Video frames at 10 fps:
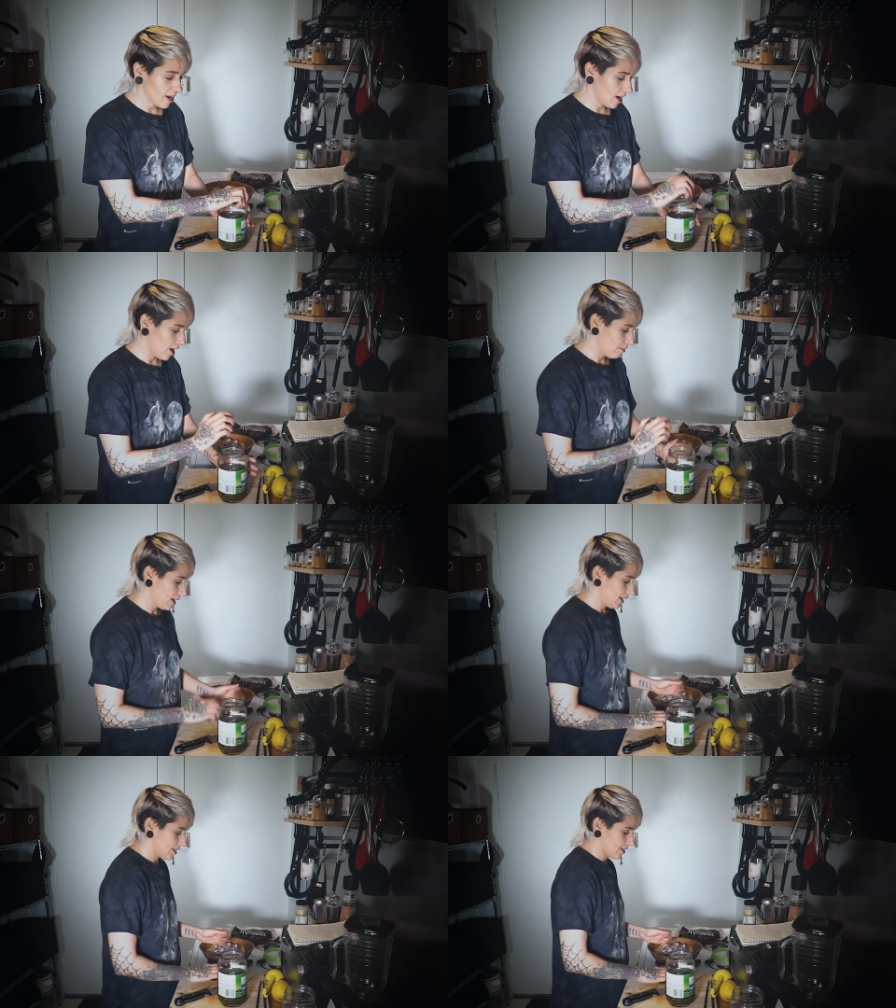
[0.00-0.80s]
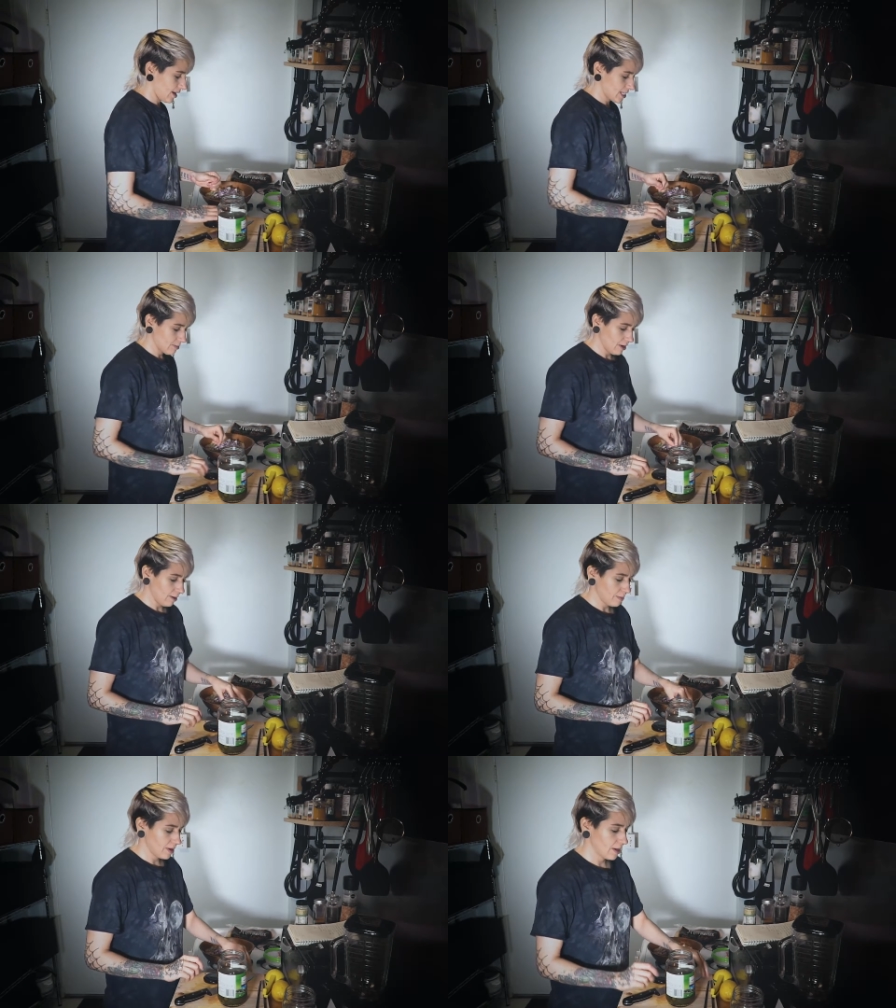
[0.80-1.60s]
I like to dice them
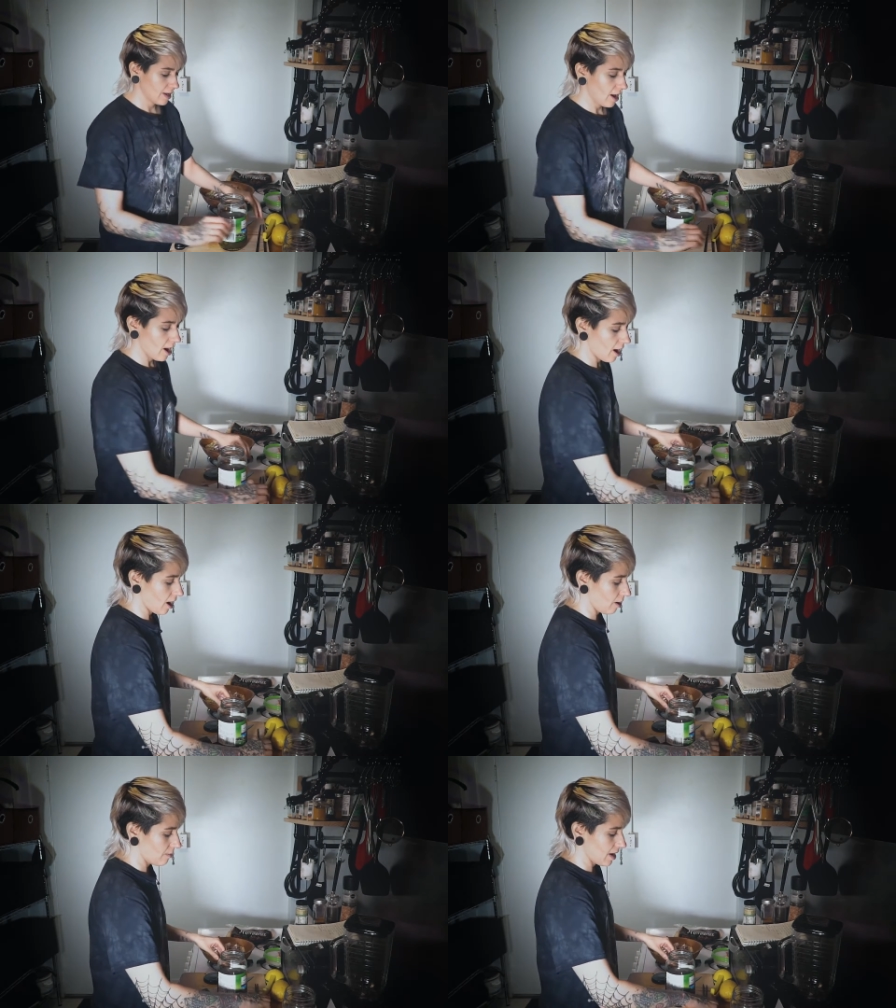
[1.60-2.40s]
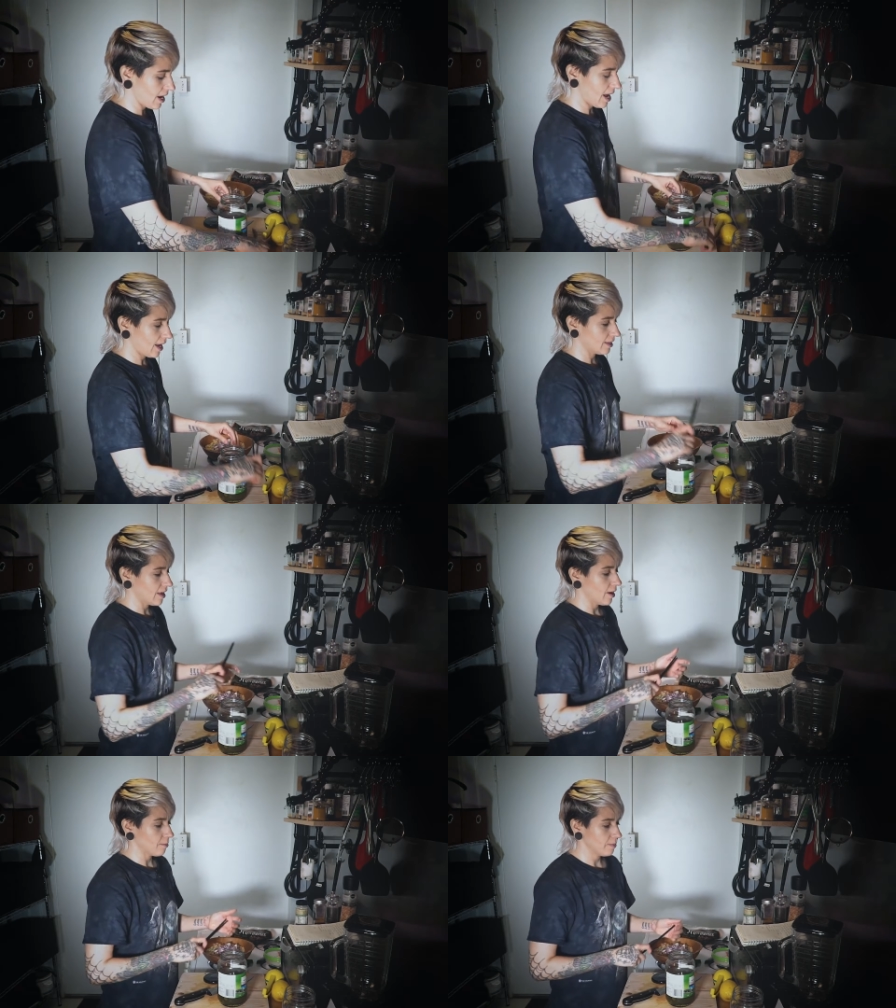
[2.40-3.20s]
up and add
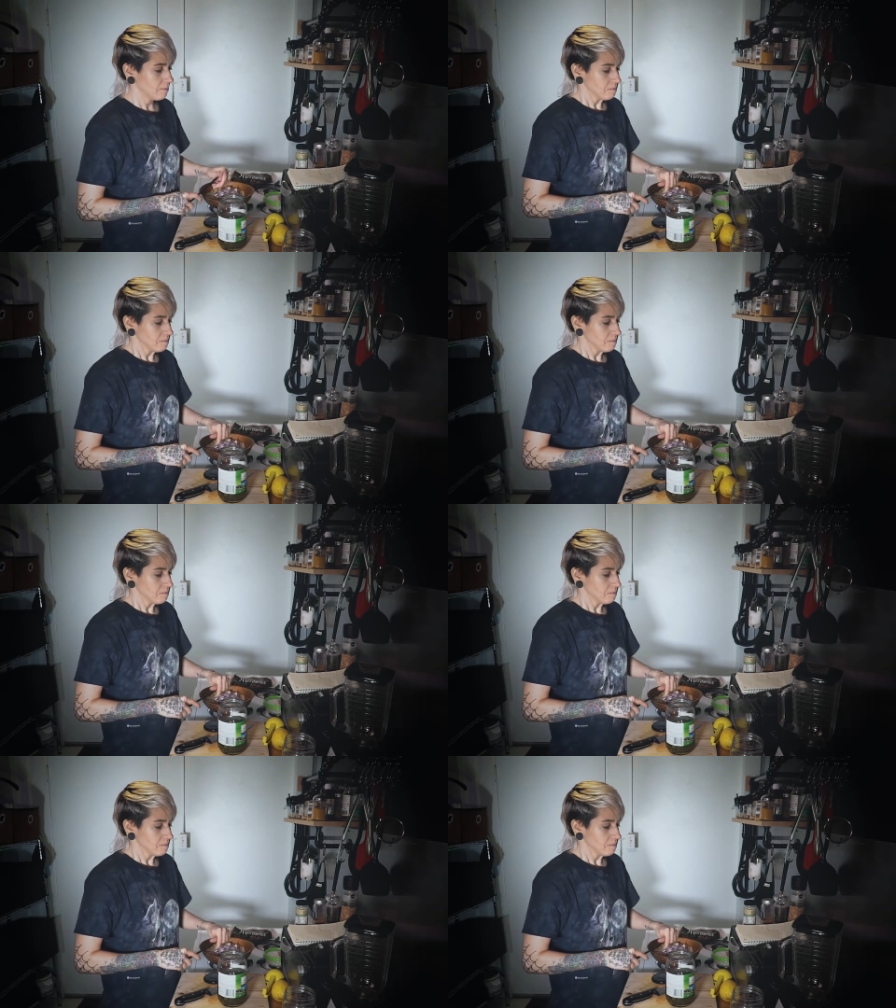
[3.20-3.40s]
them